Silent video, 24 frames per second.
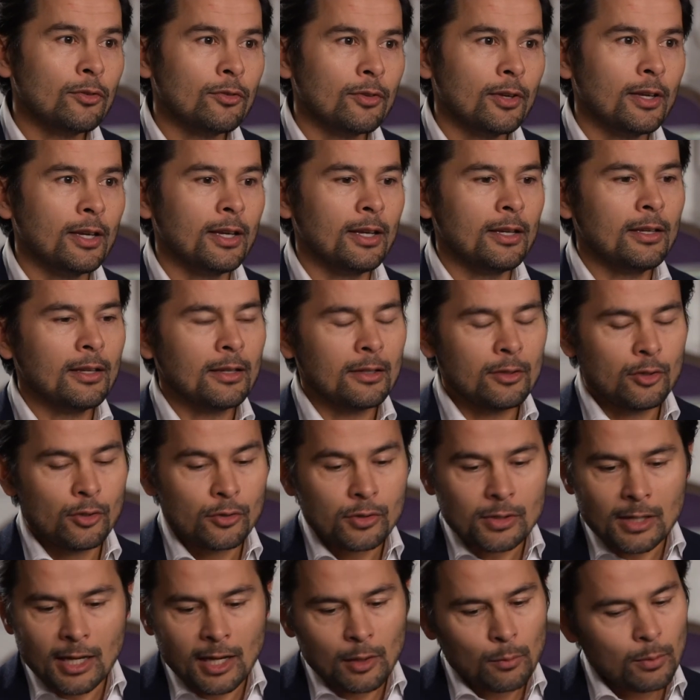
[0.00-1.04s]
say,
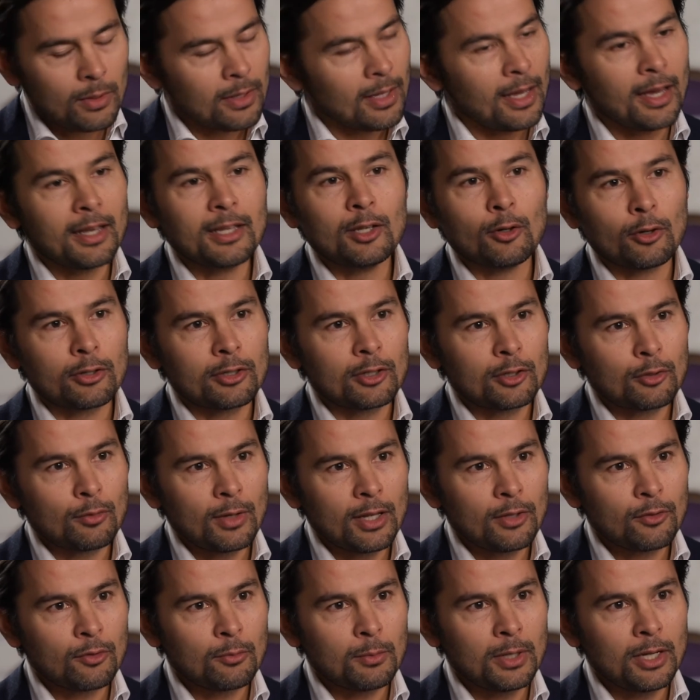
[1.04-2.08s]
just like with any other
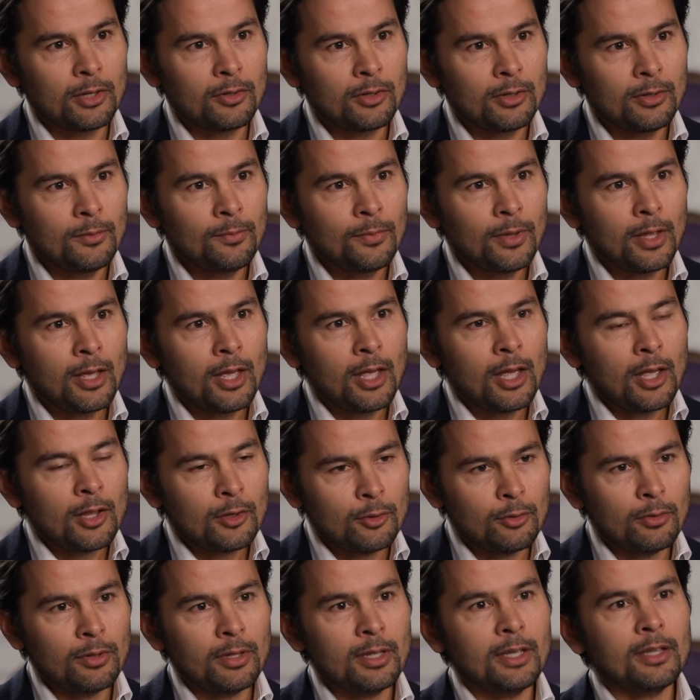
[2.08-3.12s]
transformation,
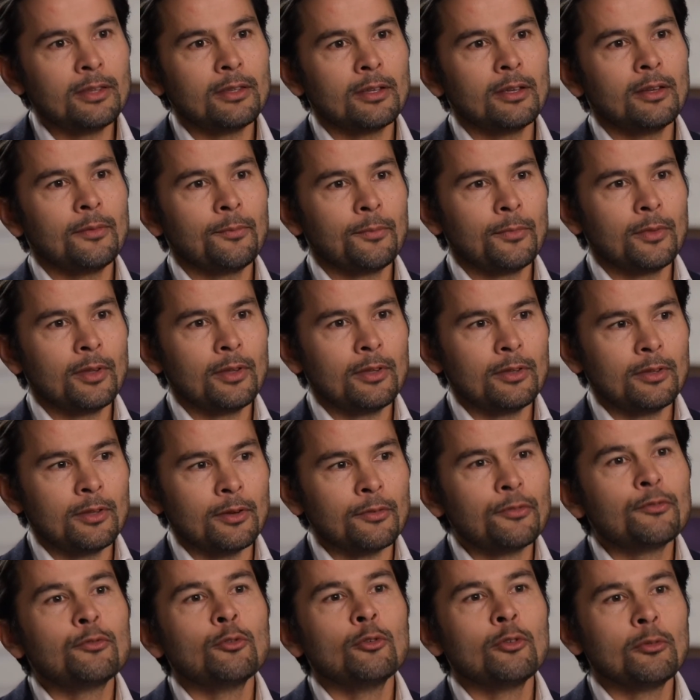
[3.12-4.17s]
you need the
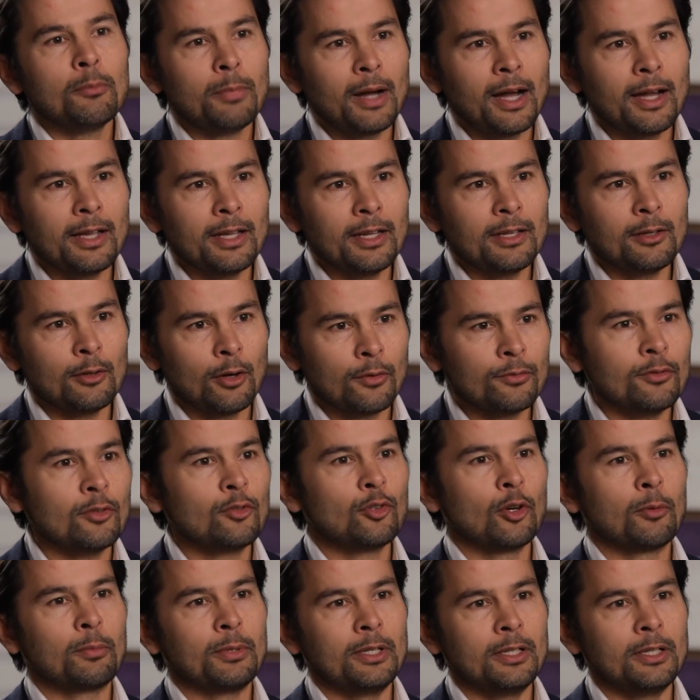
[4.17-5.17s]
full buy-in of the top